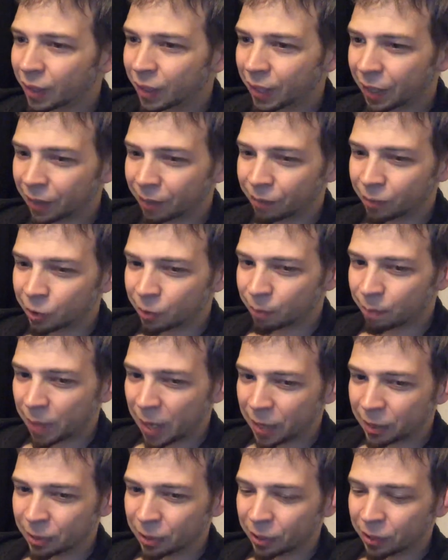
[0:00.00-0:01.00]
kind of
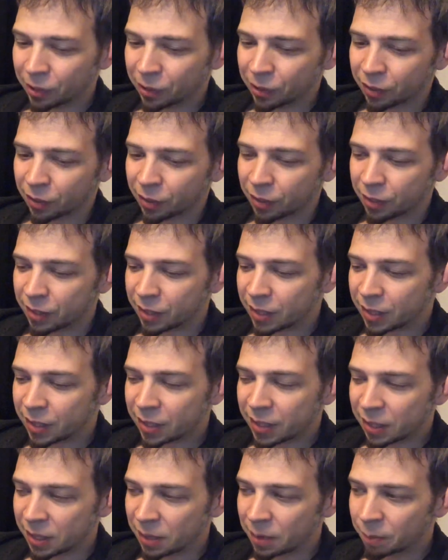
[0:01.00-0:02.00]
magic
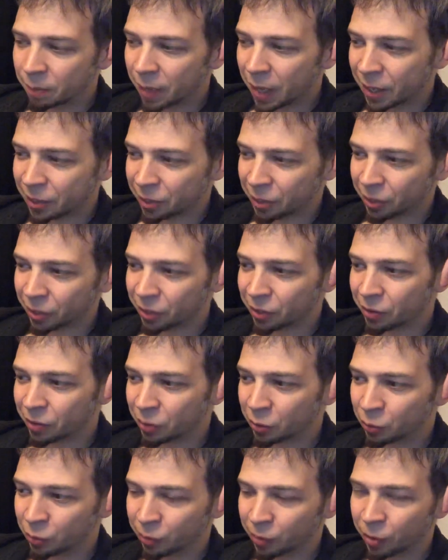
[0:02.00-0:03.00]
DC magic
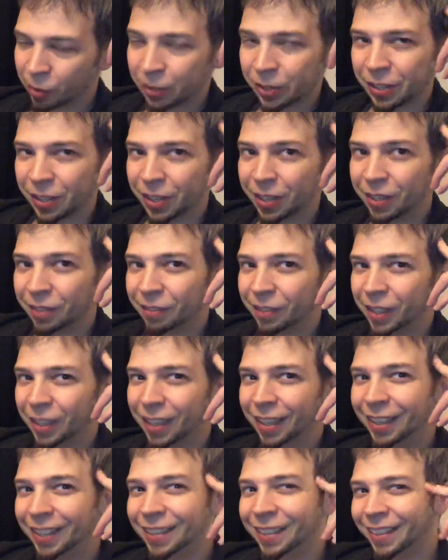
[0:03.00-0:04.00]
universe of
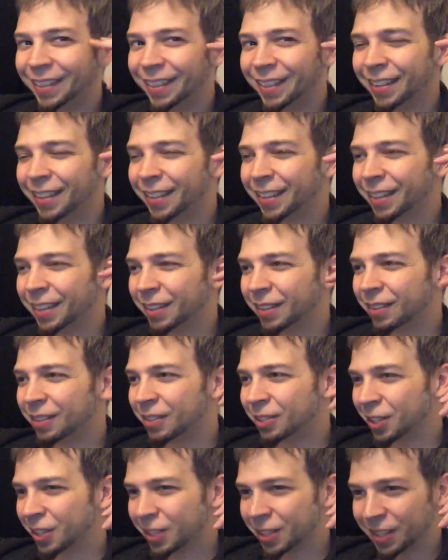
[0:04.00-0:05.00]

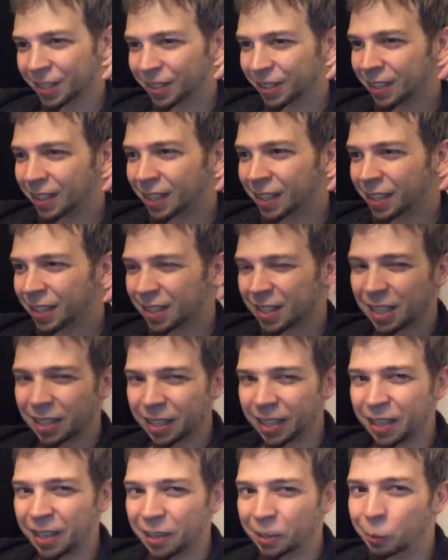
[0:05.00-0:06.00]
Justice League. It's
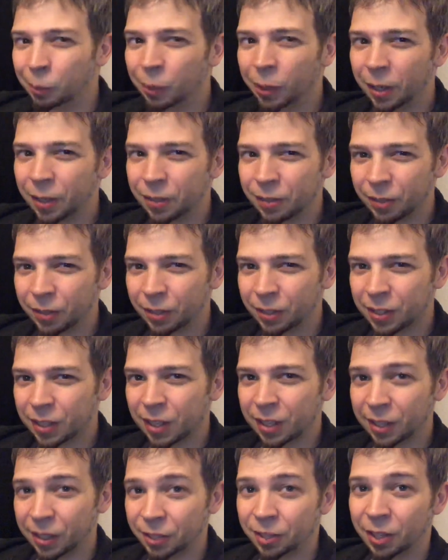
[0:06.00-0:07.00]
got like Hellblazer. It's
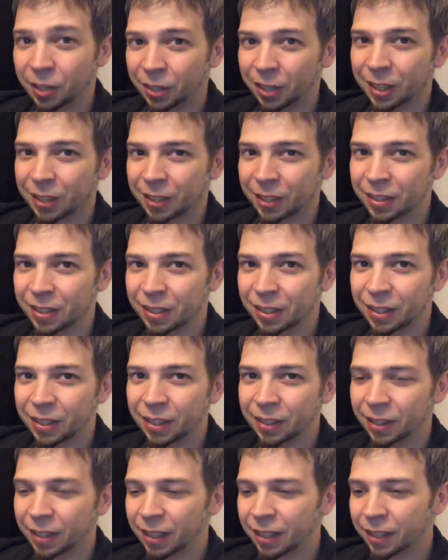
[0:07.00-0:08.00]
got like John Constantine
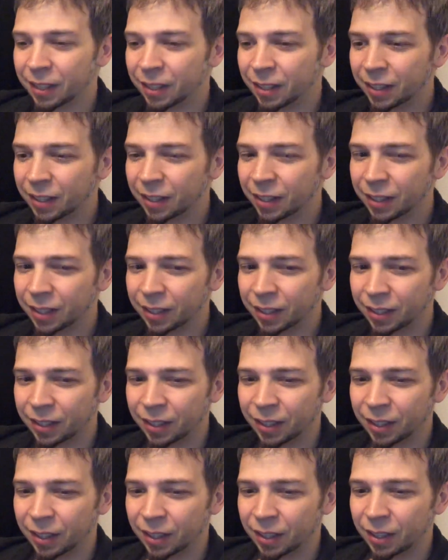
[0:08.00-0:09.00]
and like the
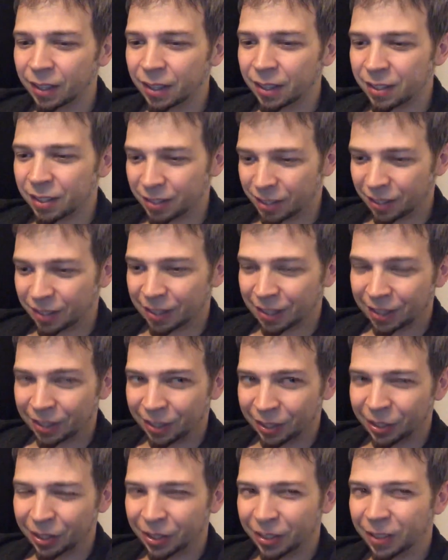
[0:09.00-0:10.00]

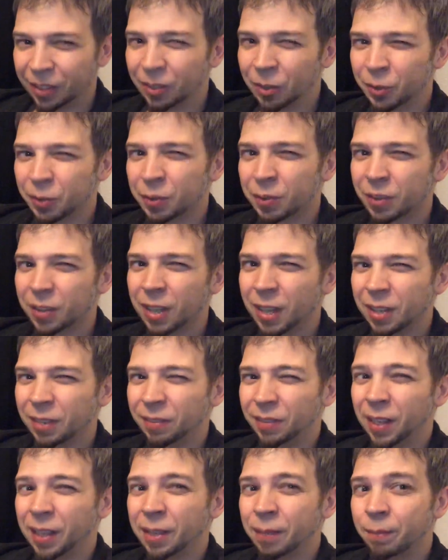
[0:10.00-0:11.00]
Zatanna and those kind
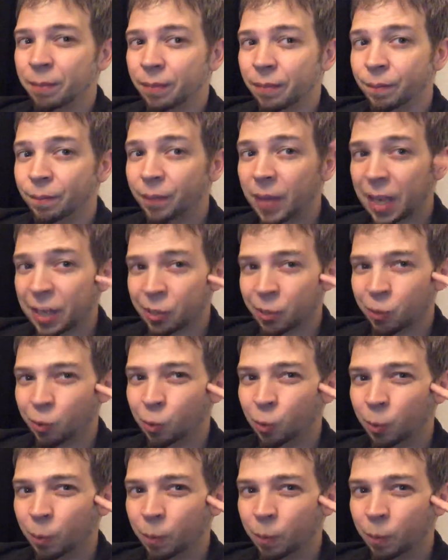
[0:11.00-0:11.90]
of like magic